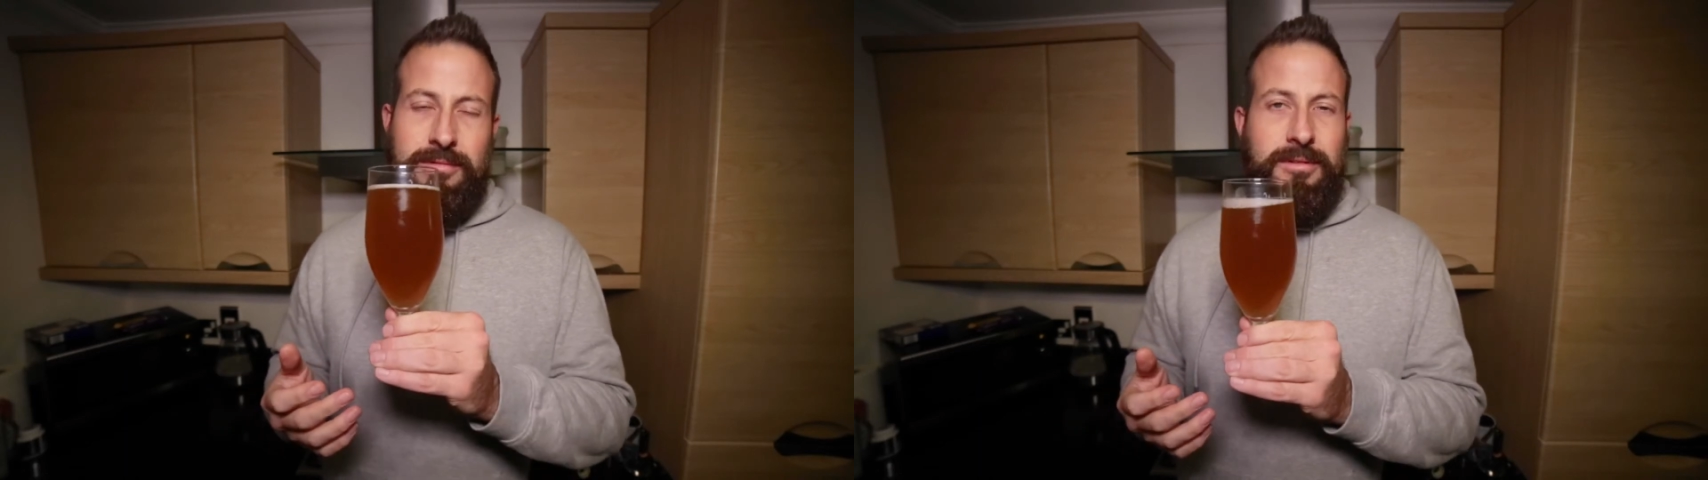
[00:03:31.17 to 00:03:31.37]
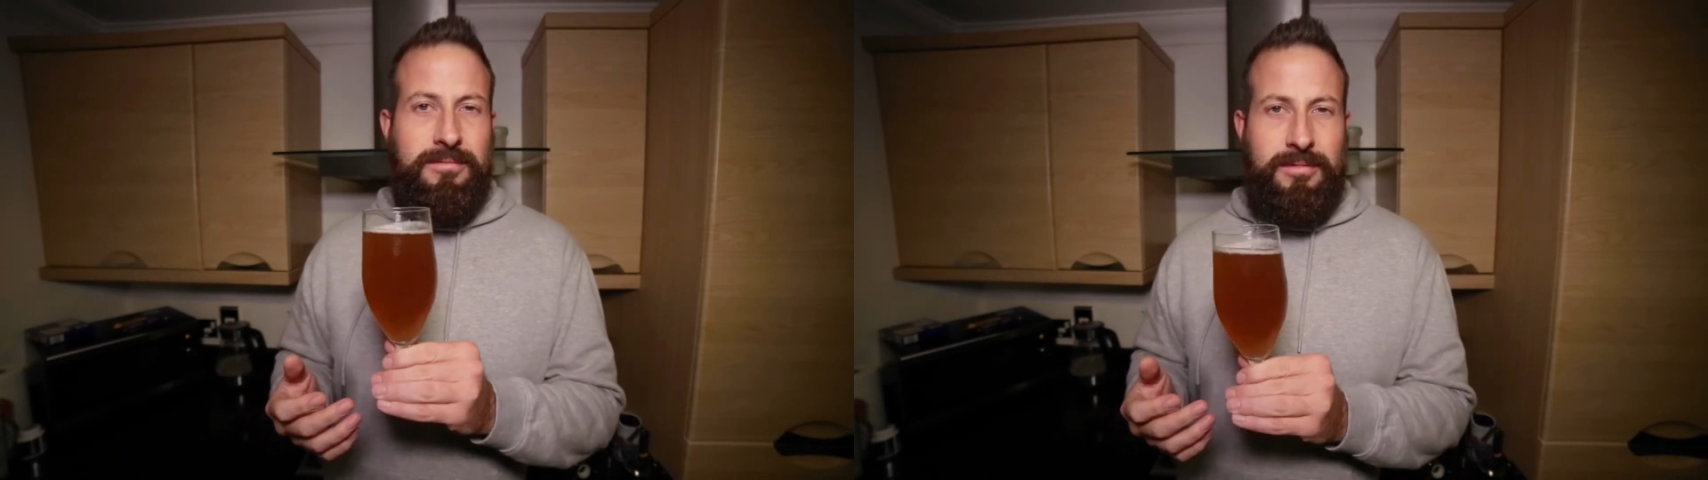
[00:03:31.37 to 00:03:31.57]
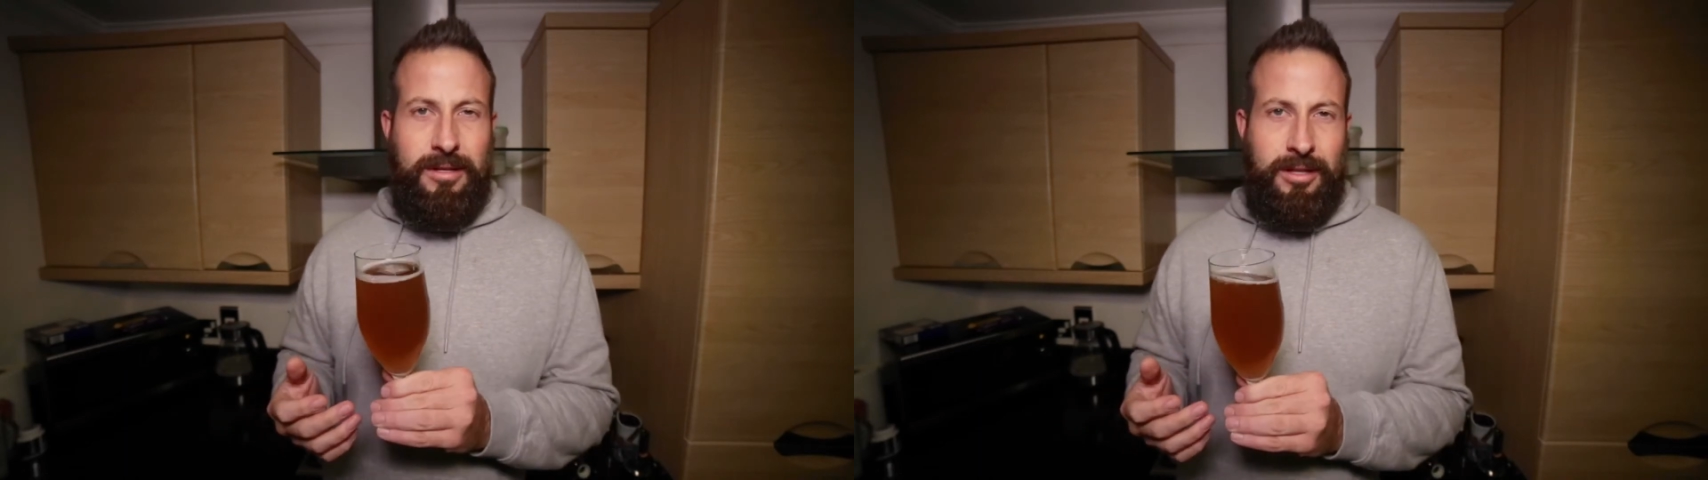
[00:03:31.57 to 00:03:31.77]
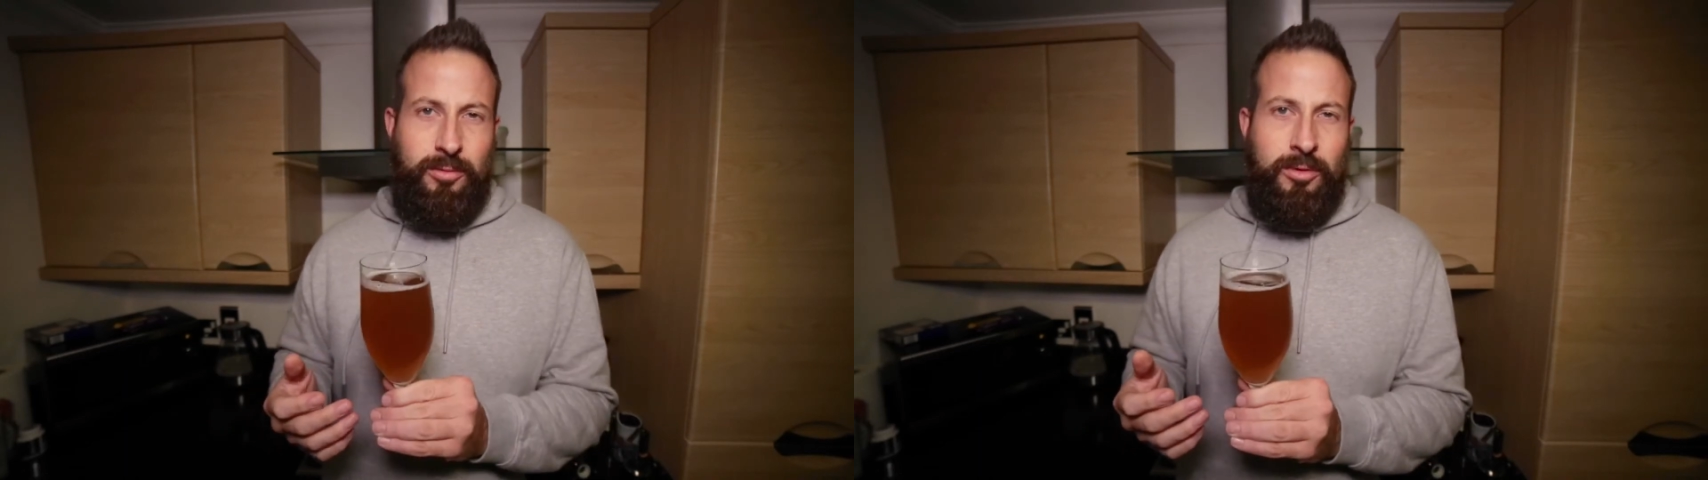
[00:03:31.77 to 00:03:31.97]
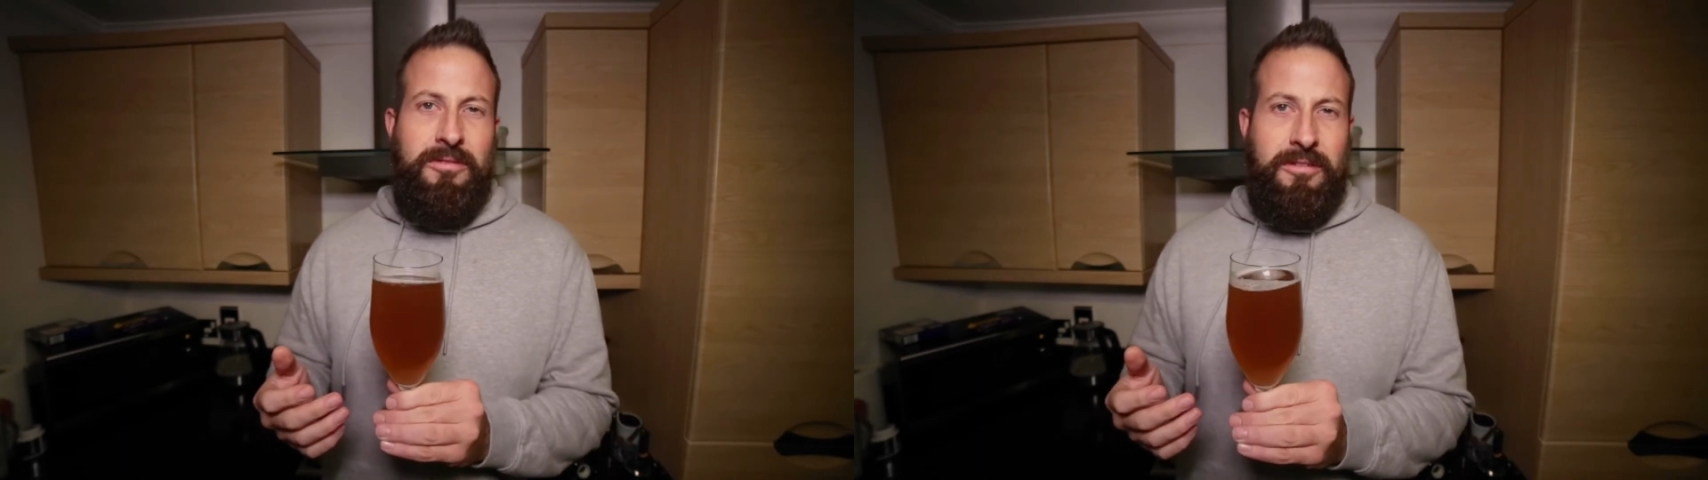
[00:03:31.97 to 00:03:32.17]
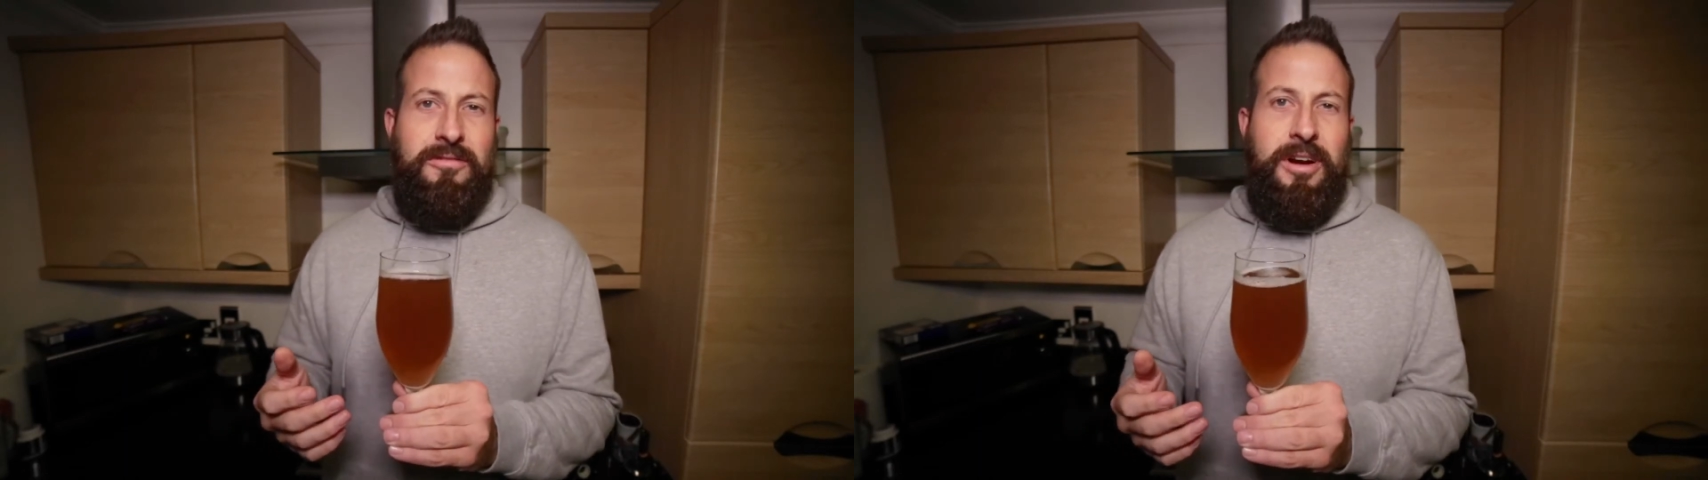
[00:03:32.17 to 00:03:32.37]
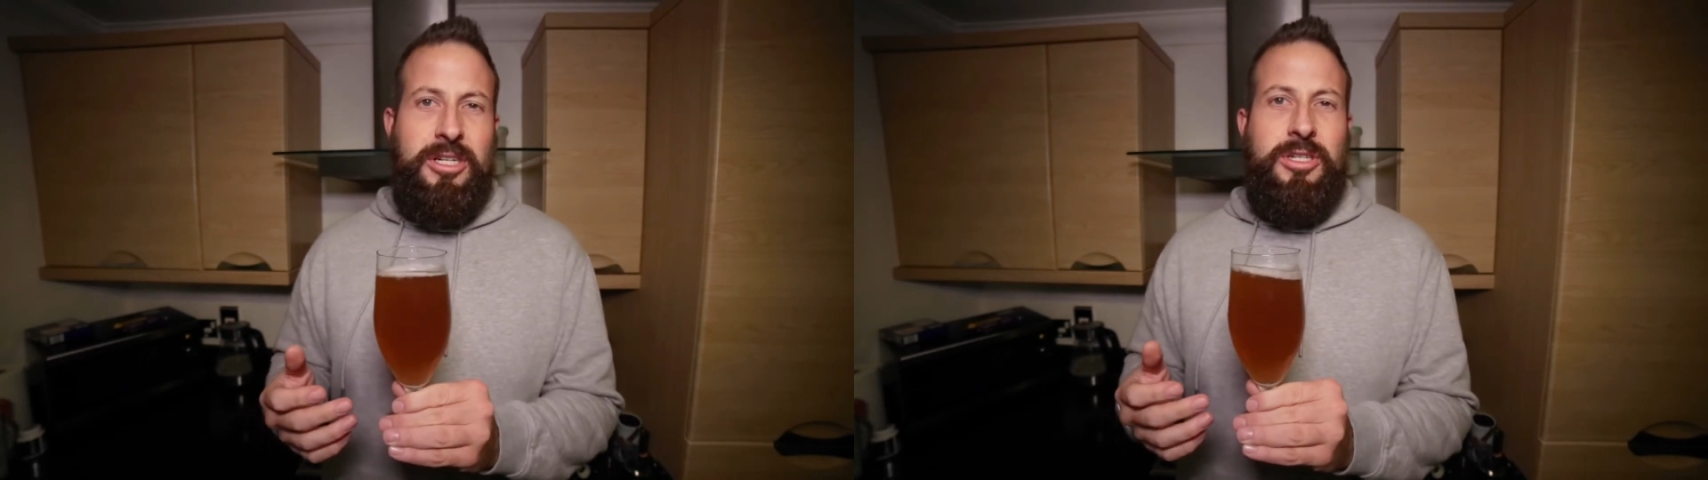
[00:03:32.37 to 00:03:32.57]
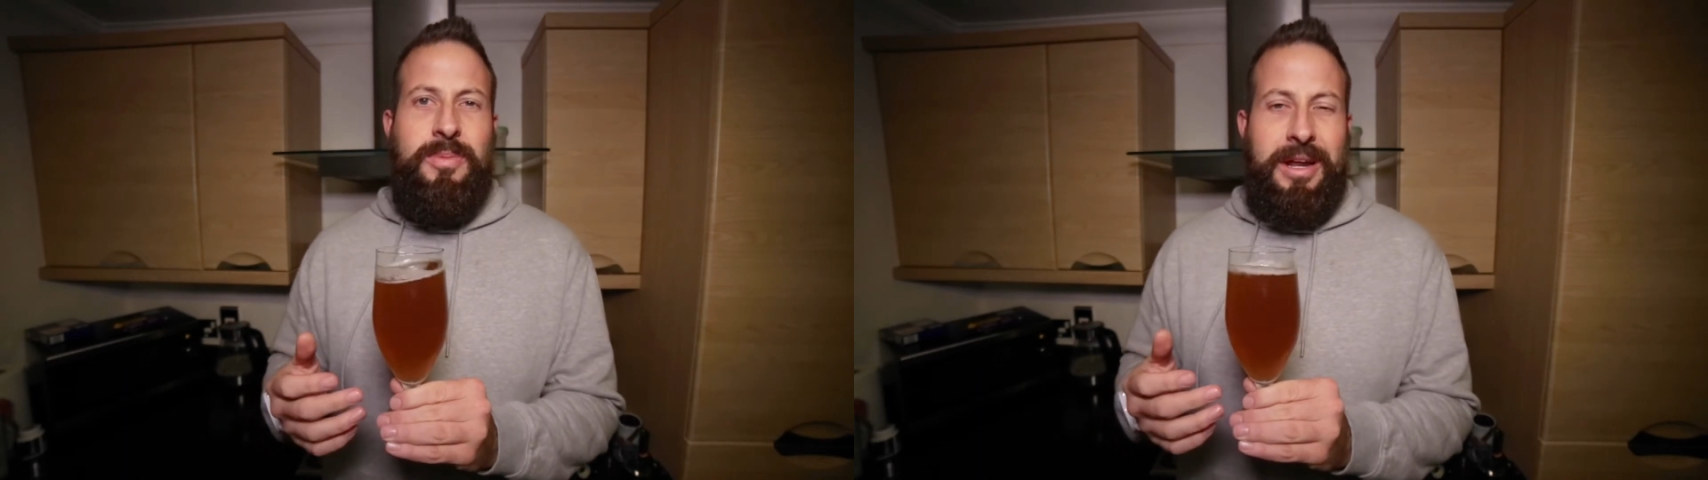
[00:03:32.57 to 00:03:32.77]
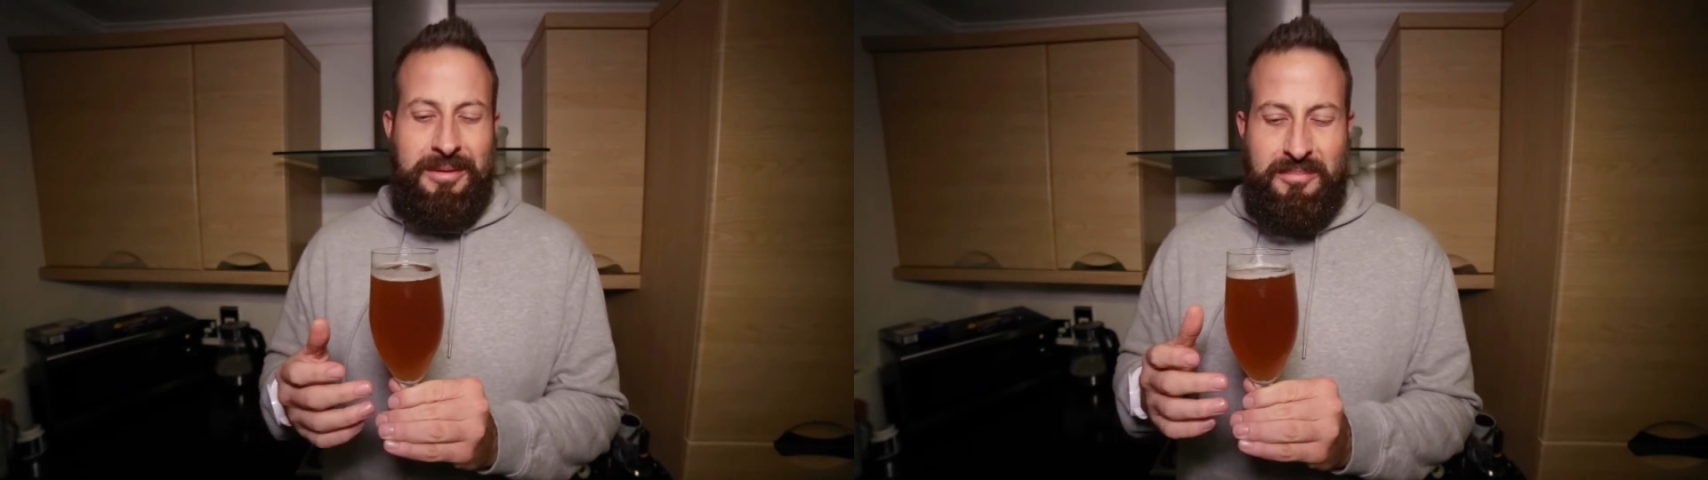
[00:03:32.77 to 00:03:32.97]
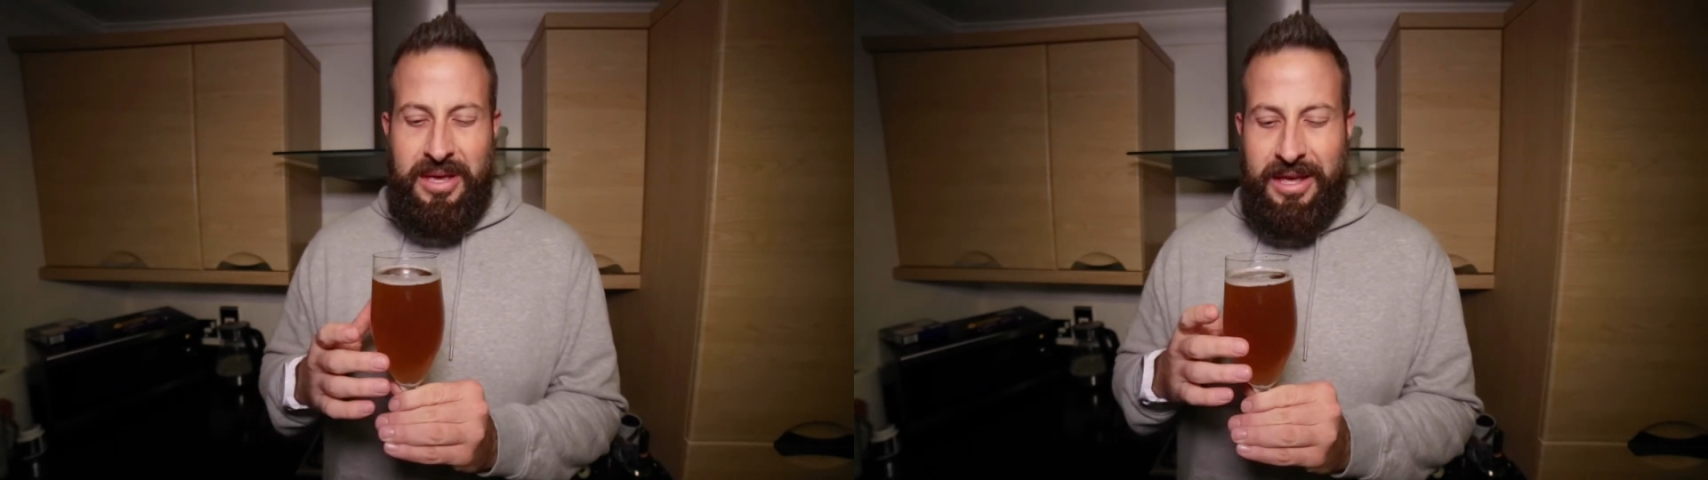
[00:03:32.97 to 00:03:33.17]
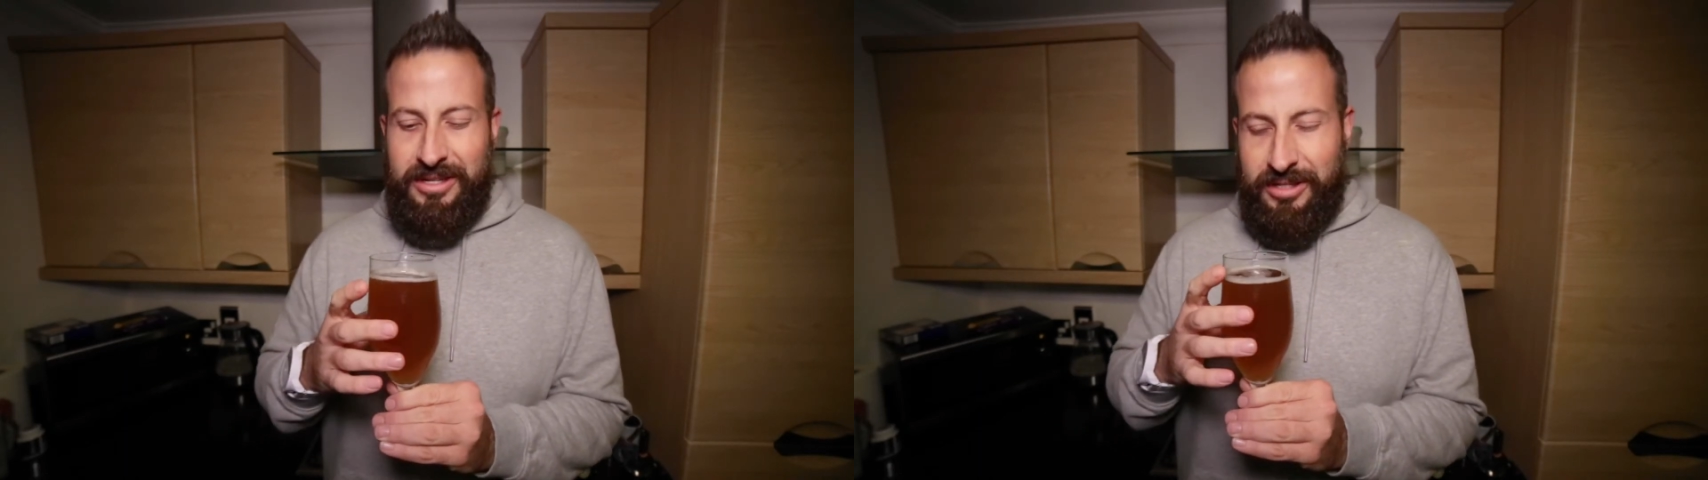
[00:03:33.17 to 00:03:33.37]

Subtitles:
you kind of want fresh smelling beer.